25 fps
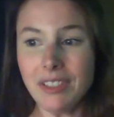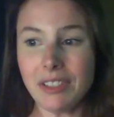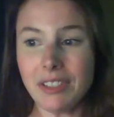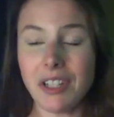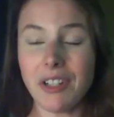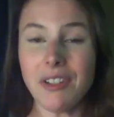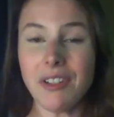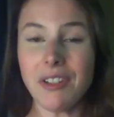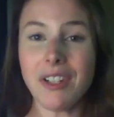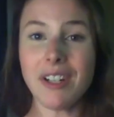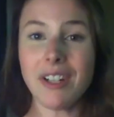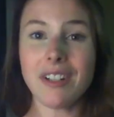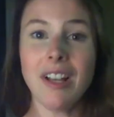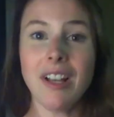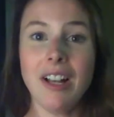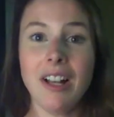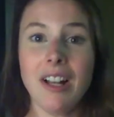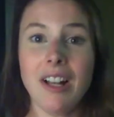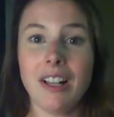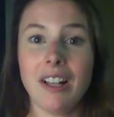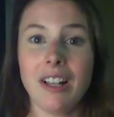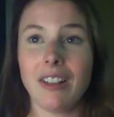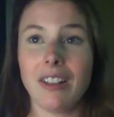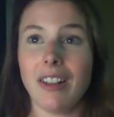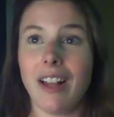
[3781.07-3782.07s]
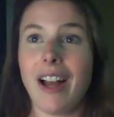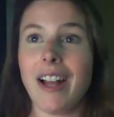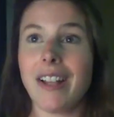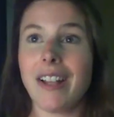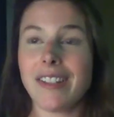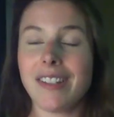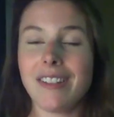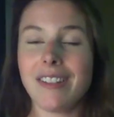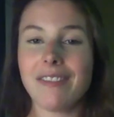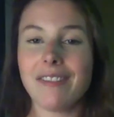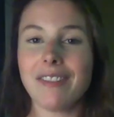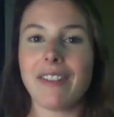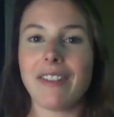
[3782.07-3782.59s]
So there's
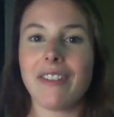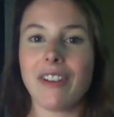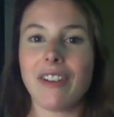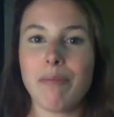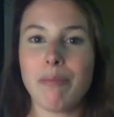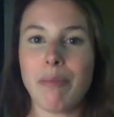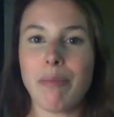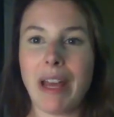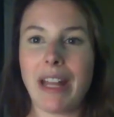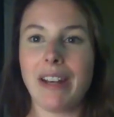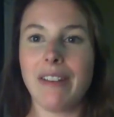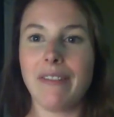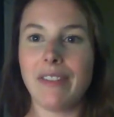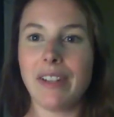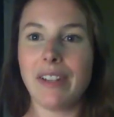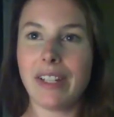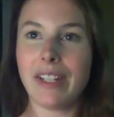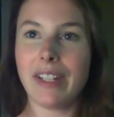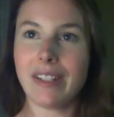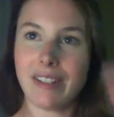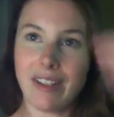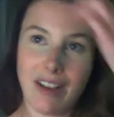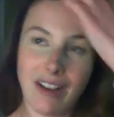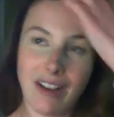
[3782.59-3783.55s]
lots of different benefits